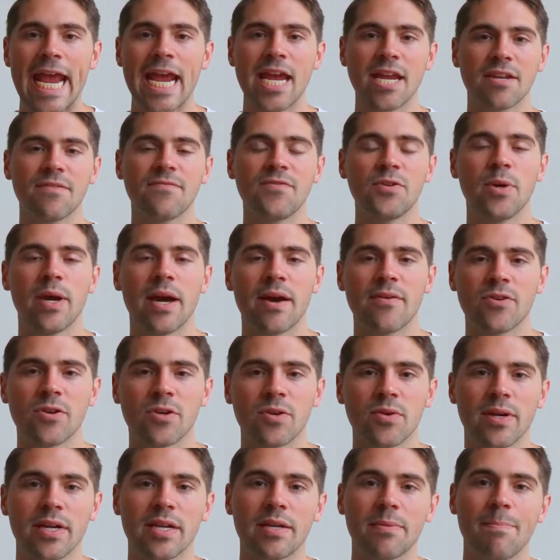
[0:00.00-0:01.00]
And if you haven't
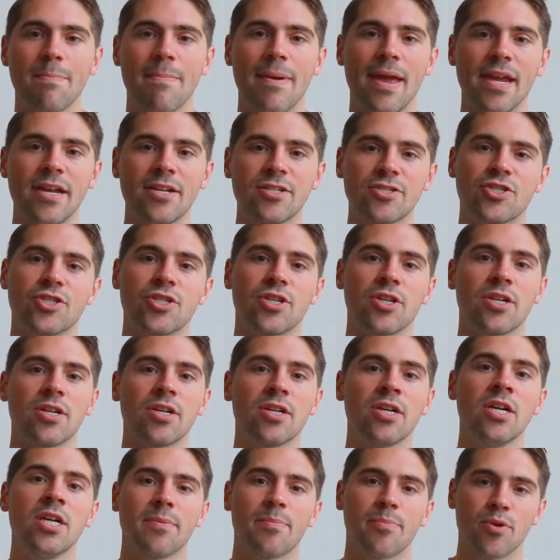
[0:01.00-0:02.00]
already, make
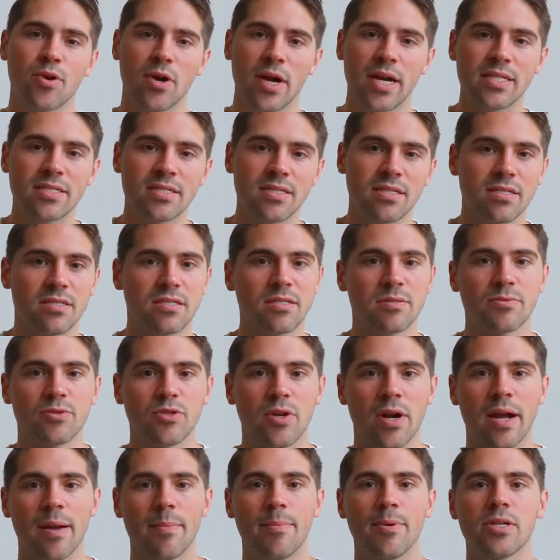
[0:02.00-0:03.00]
sure to press the
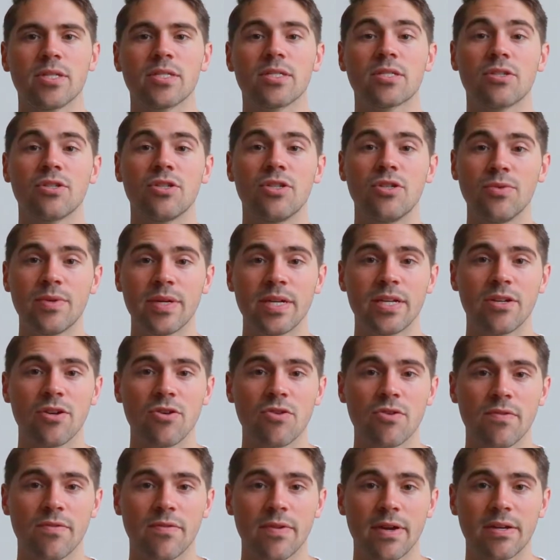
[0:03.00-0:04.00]
subscribe button so you get
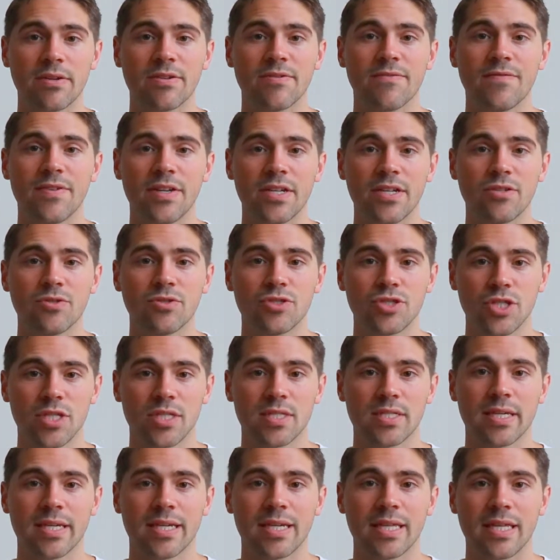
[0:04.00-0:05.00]
notified when videos
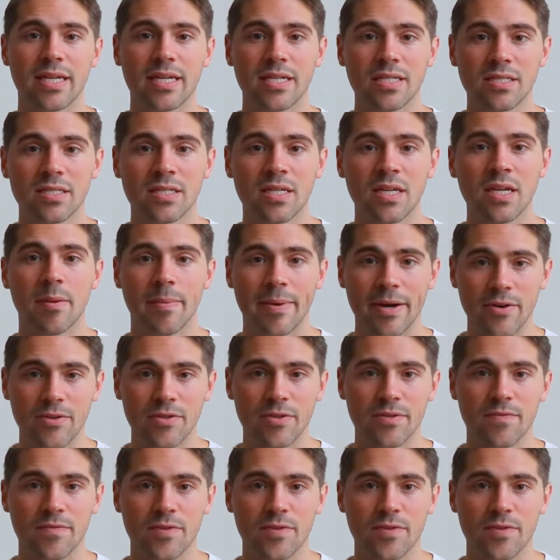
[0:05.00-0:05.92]
just like this come out in the